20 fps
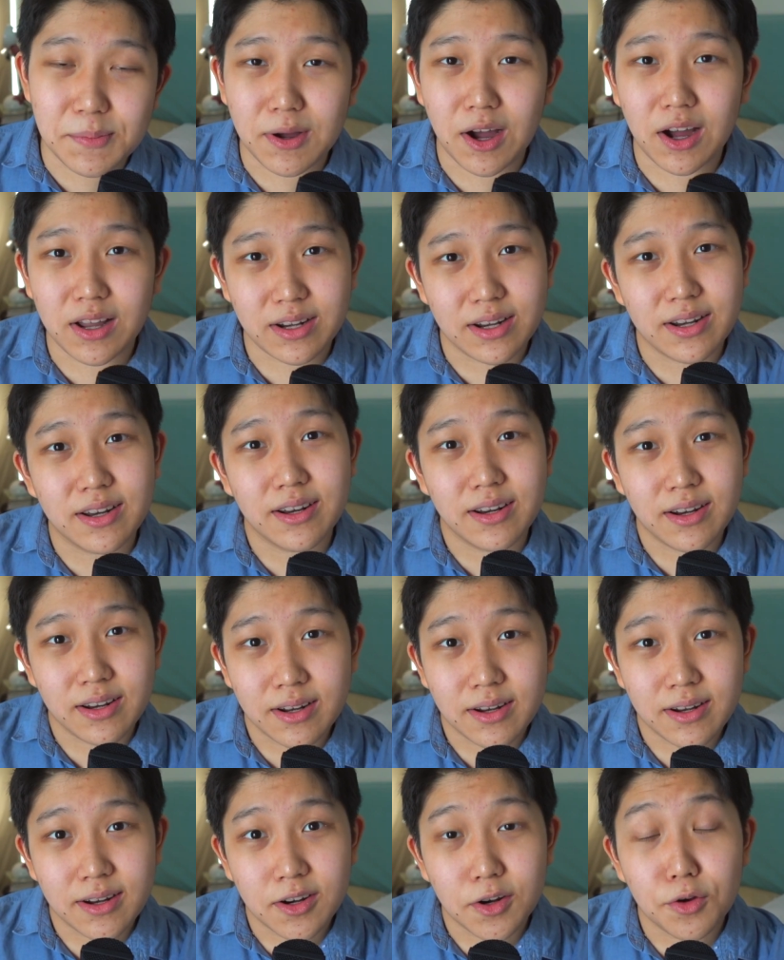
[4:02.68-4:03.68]
on.
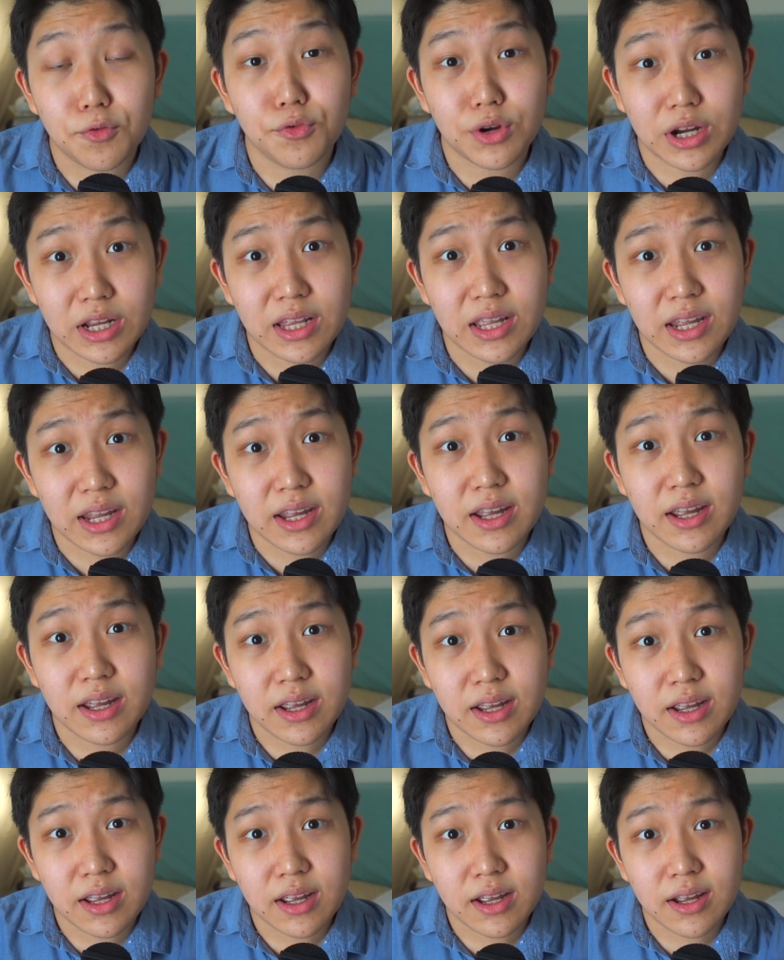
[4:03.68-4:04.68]
Really?
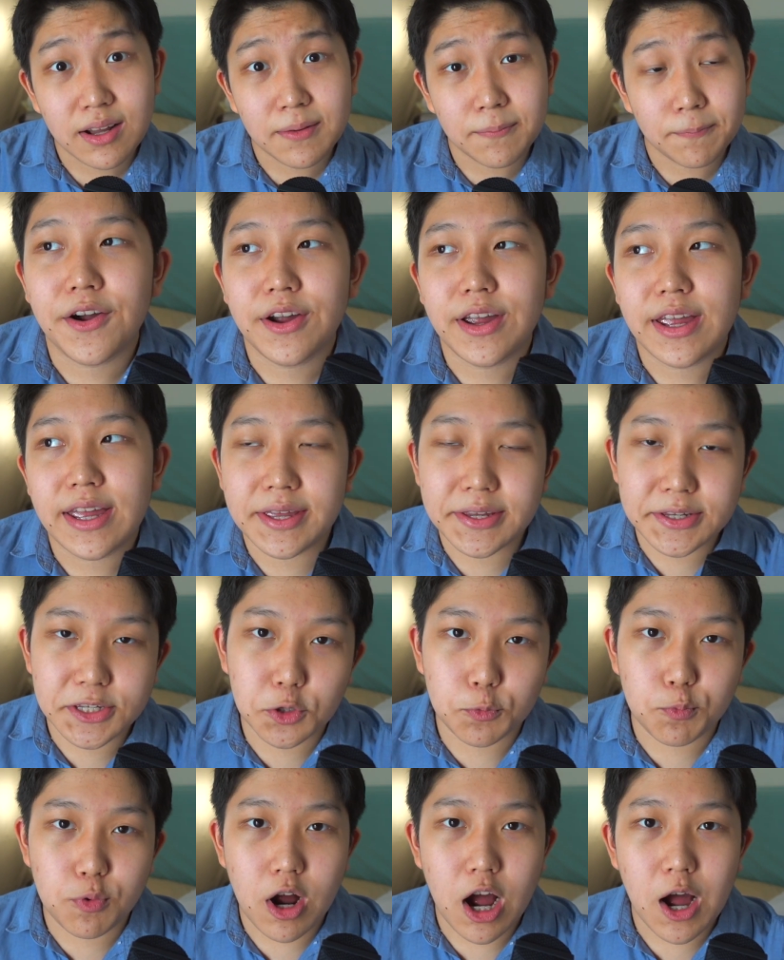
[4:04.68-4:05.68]
There is the
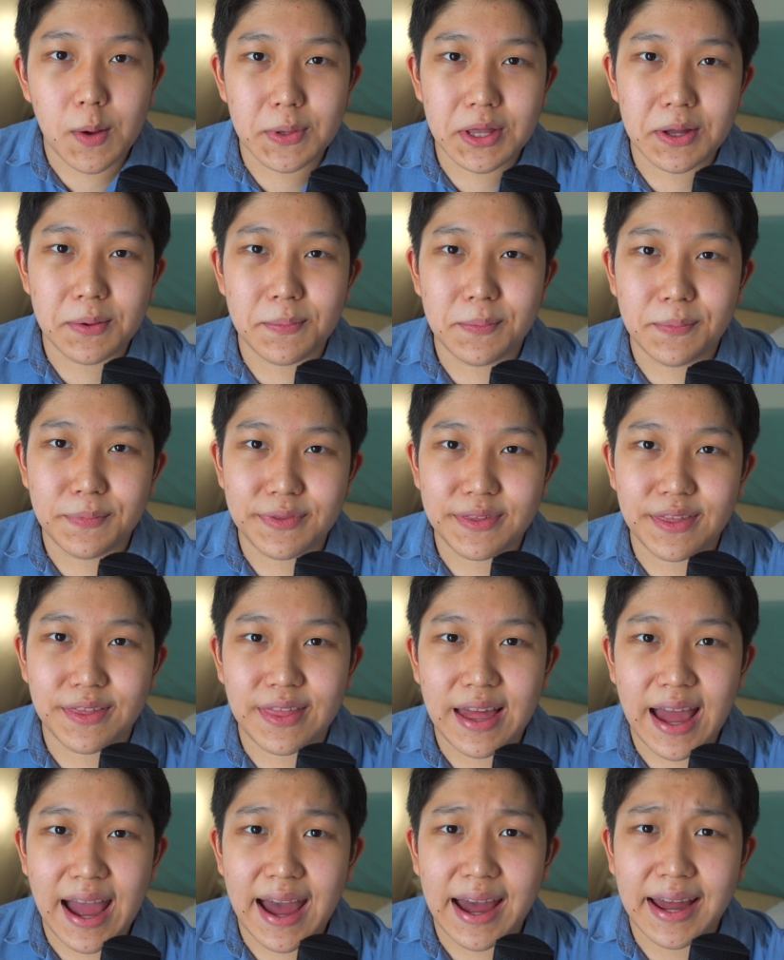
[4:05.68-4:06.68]
problem
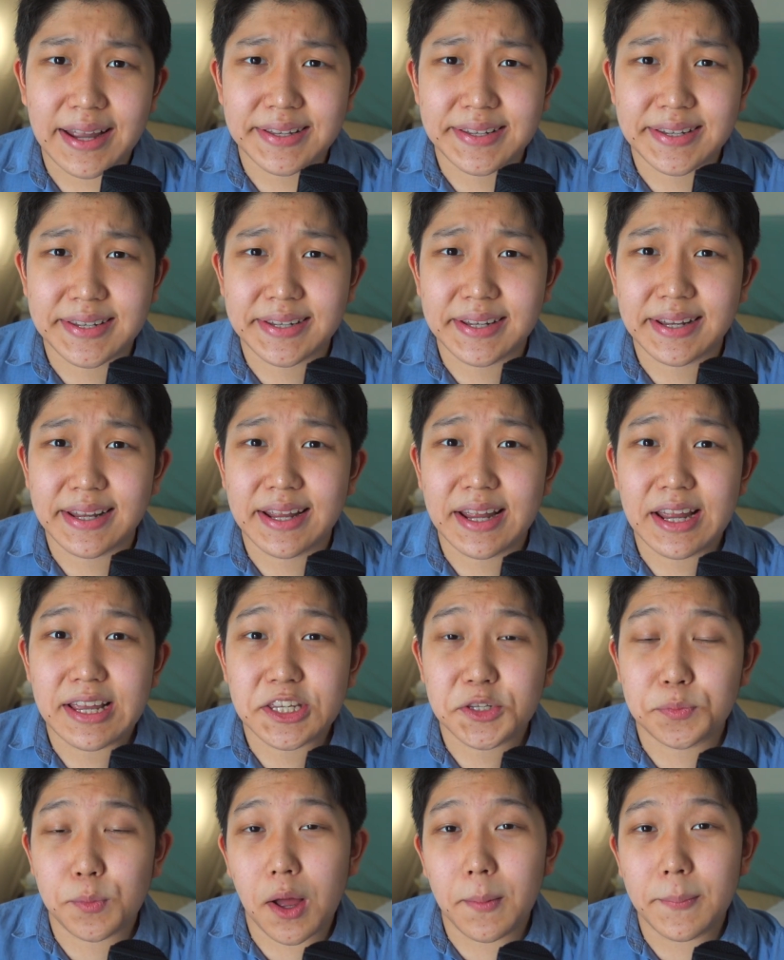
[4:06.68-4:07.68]
that
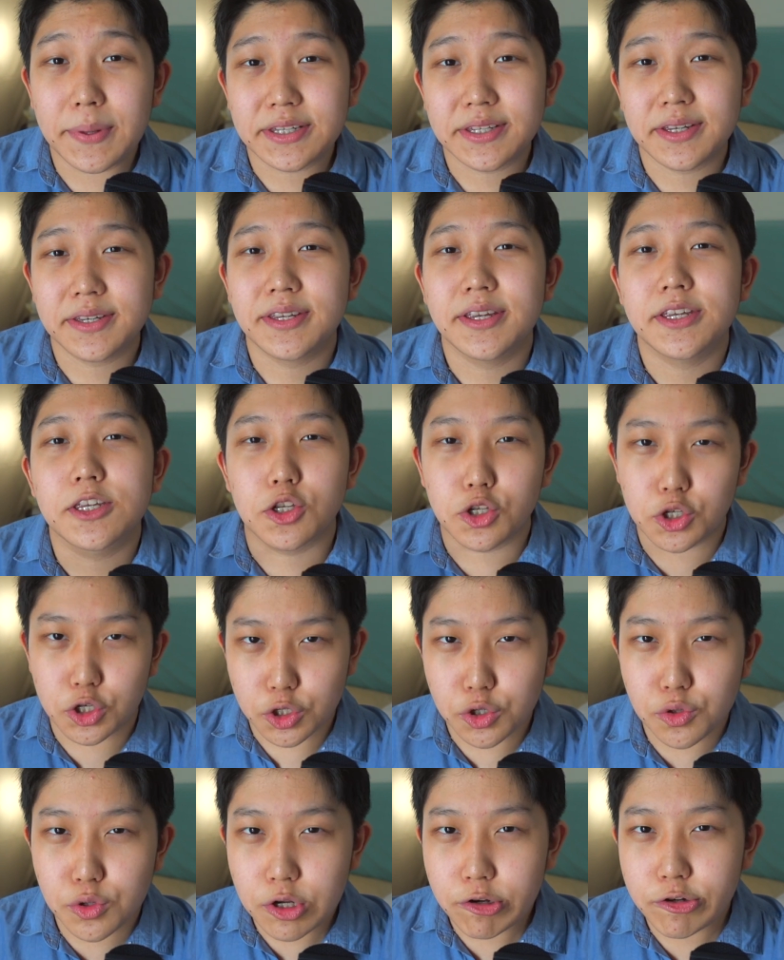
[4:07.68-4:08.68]
small businesses
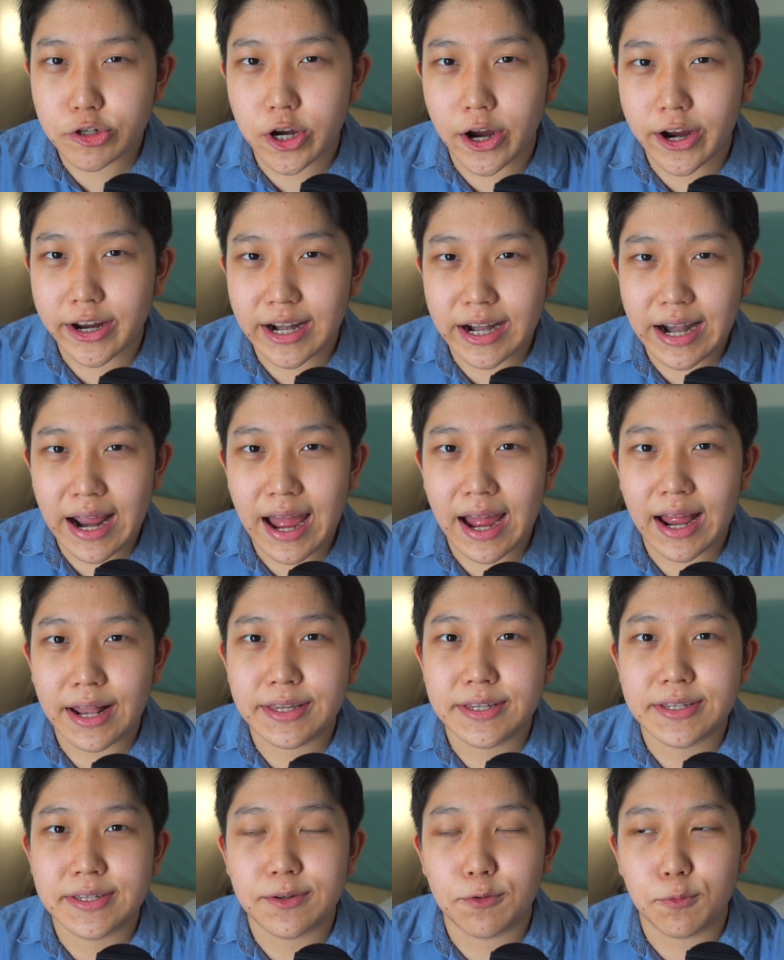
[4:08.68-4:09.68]
do use targeted
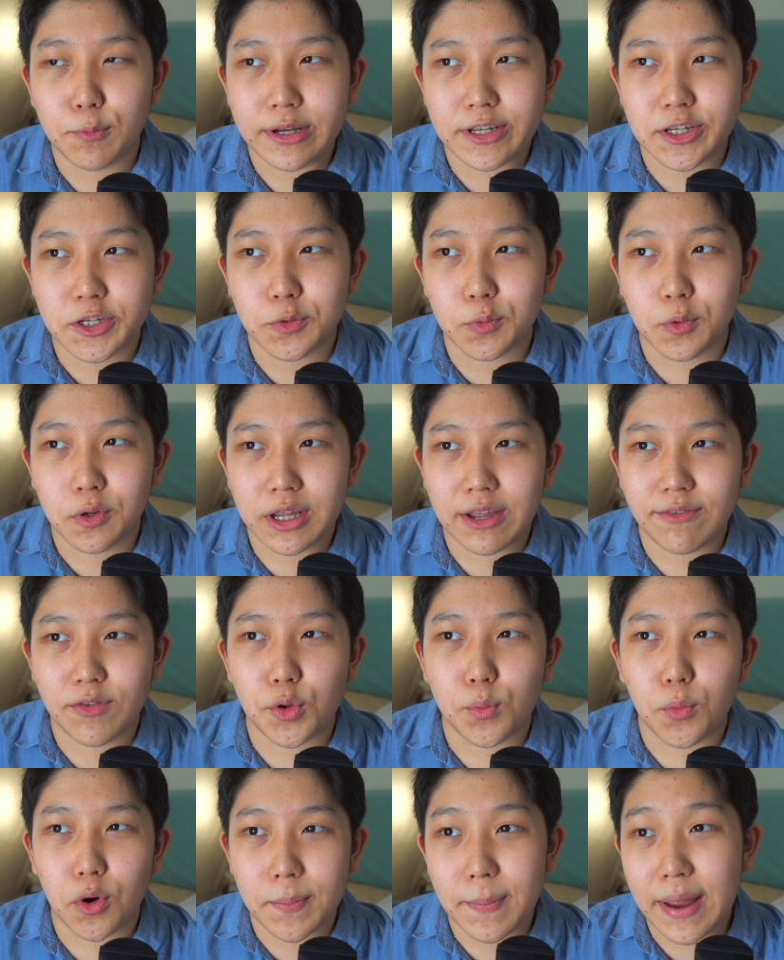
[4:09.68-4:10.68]
ads, which will give you
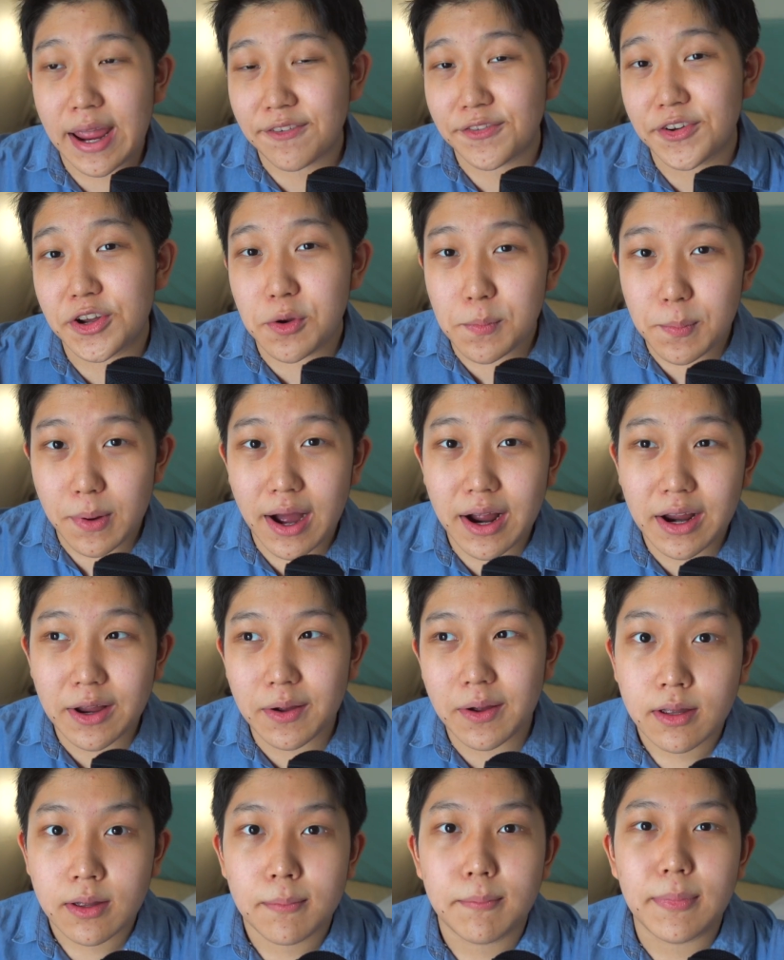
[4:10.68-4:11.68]
more bang for your buck,
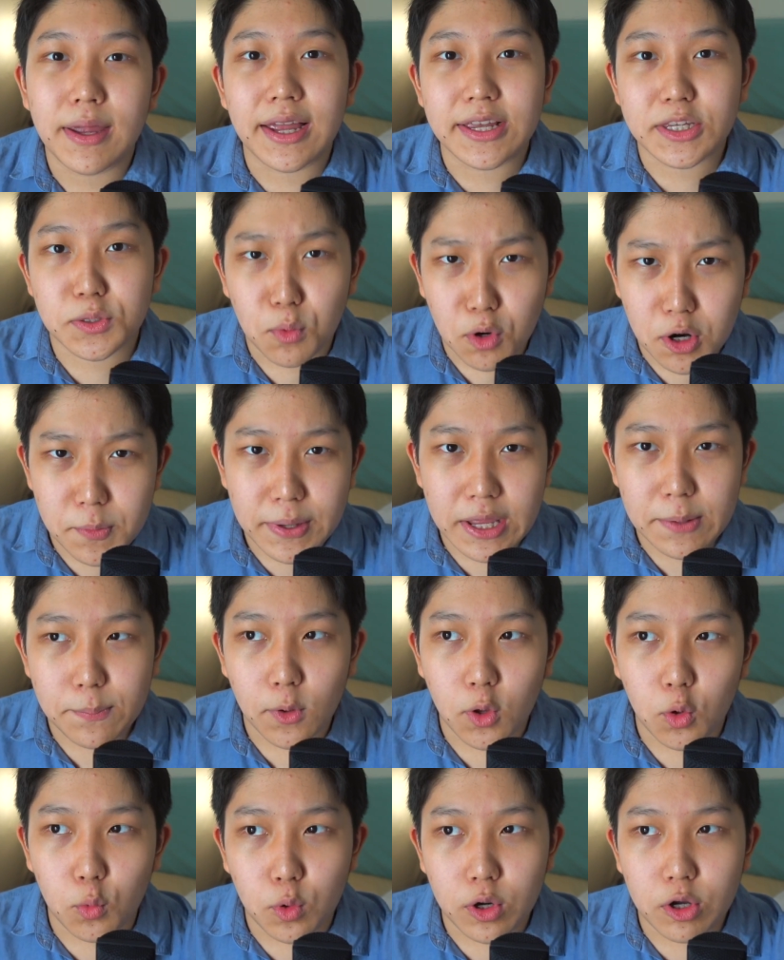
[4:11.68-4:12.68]
because more
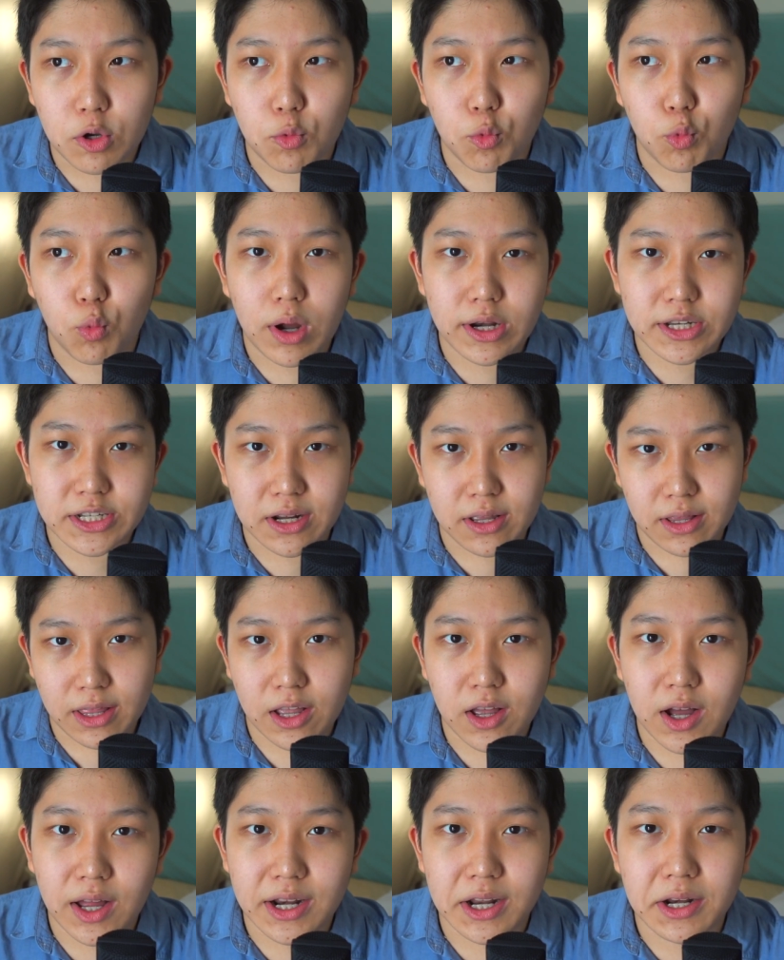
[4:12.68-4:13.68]
people would want to
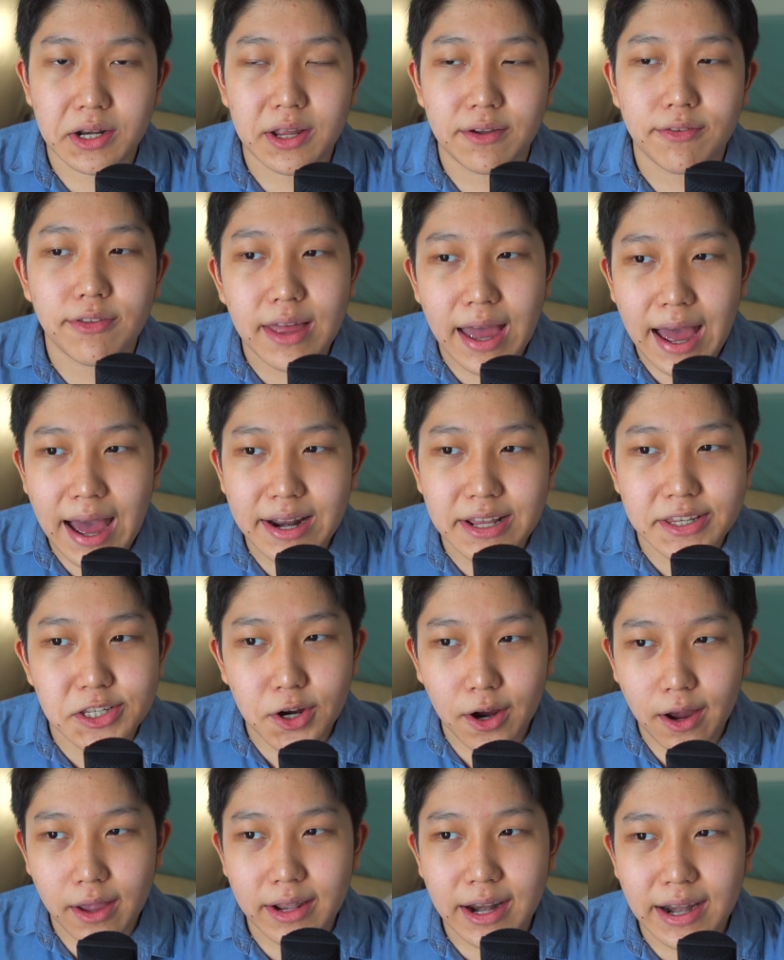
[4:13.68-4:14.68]
click on it if the ad is
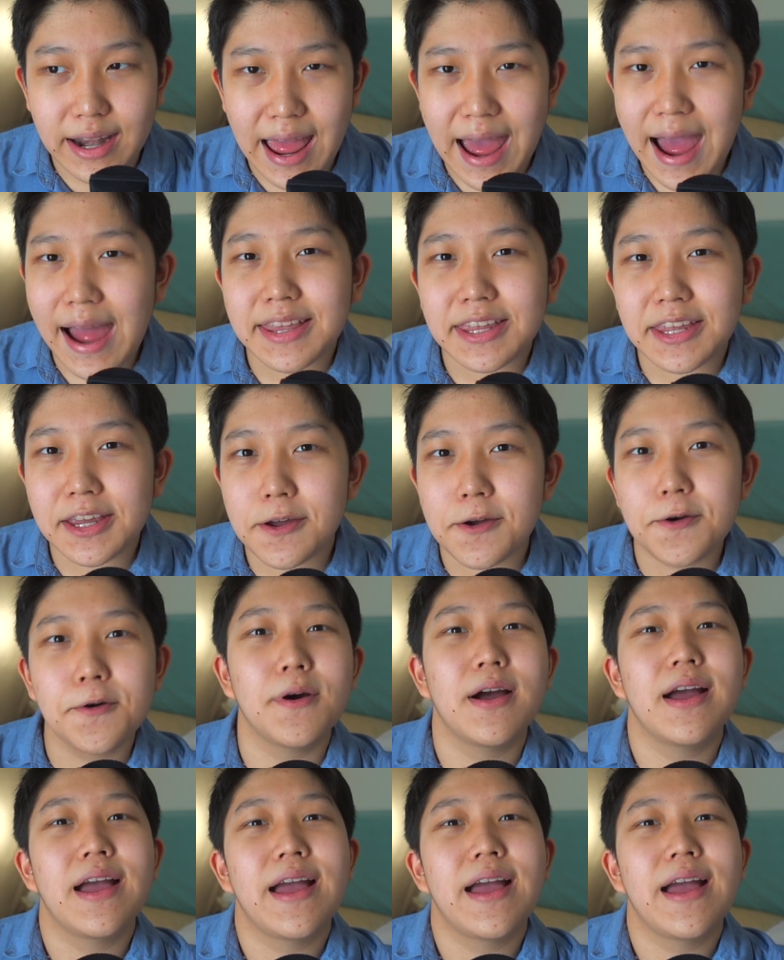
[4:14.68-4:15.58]
targeted at you.